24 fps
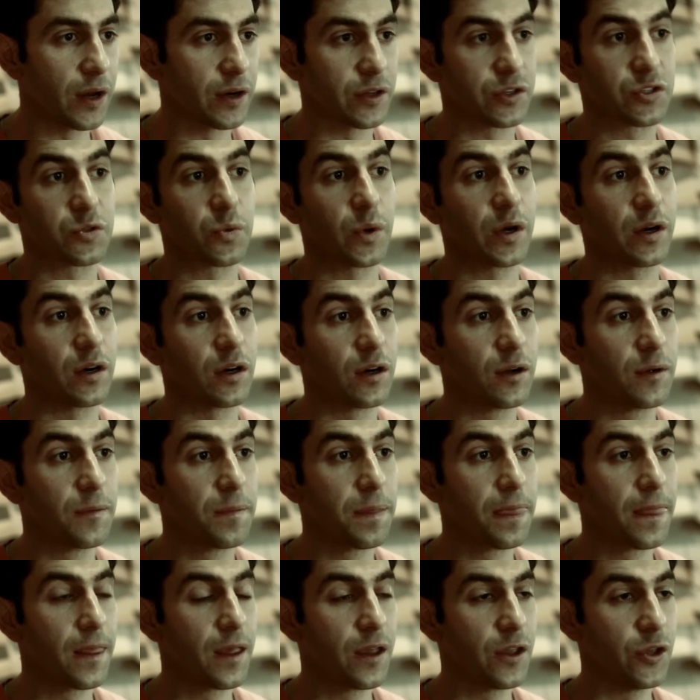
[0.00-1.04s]
a sweater,
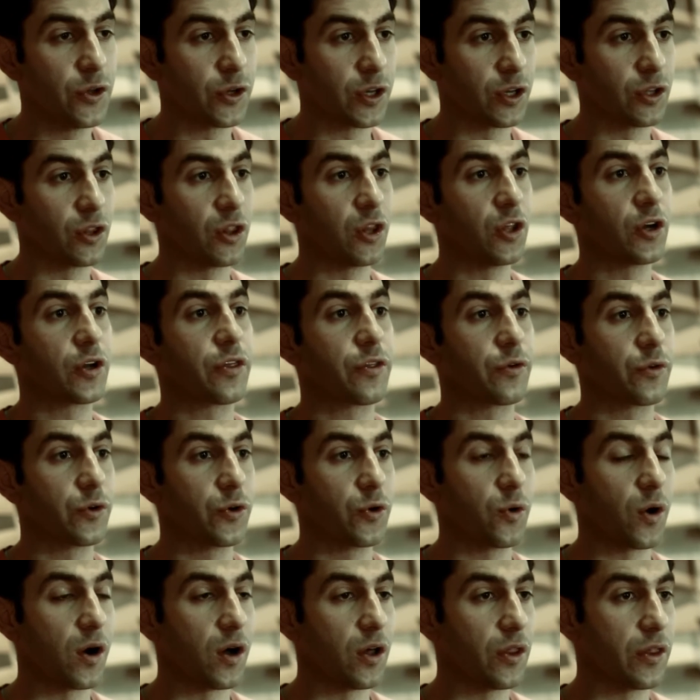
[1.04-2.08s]
you could look
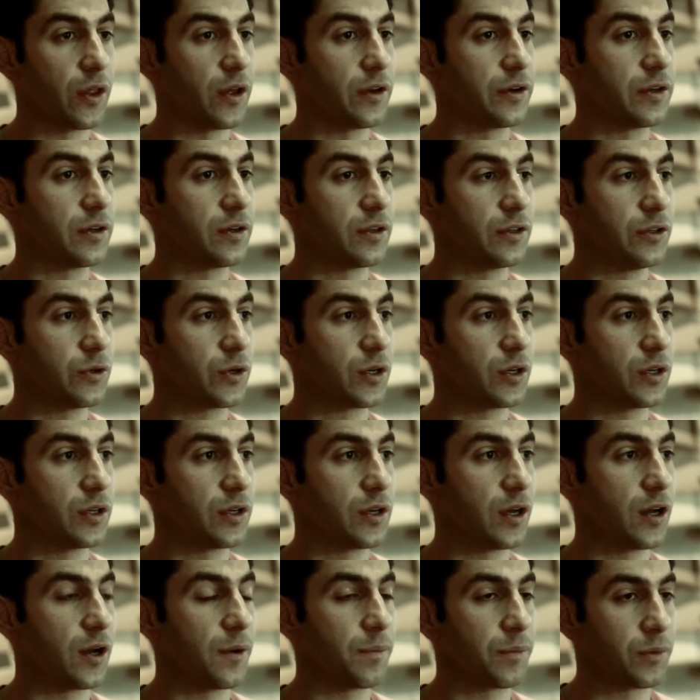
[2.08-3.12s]
through you could
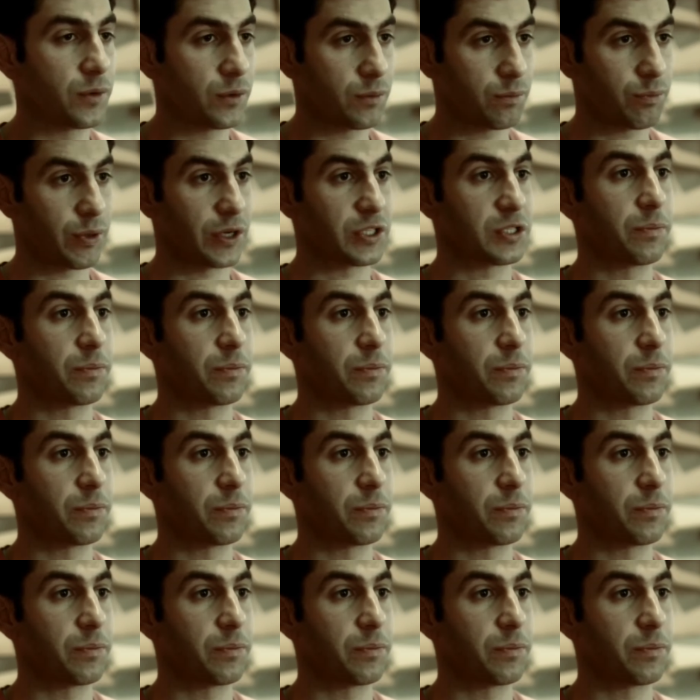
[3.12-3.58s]
press a